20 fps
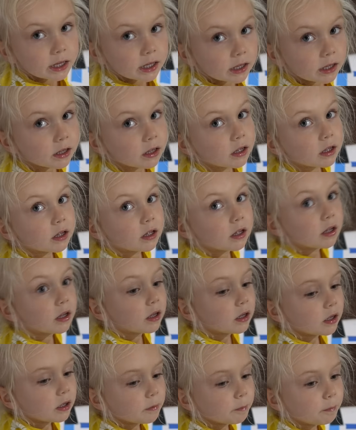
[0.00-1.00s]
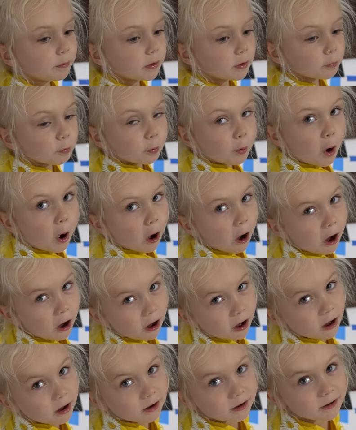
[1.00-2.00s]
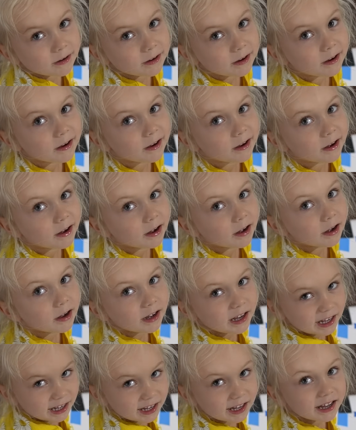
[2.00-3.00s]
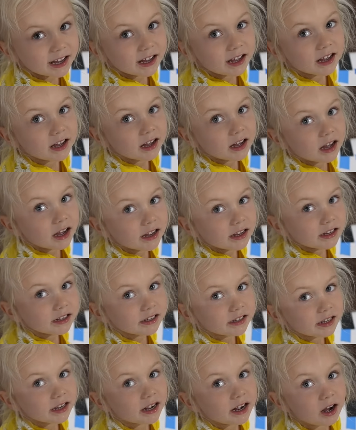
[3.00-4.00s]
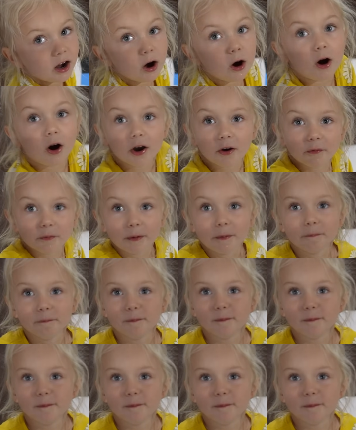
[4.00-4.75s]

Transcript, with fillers: You want to what? You want to put our ornaments on? Yeah, all of them.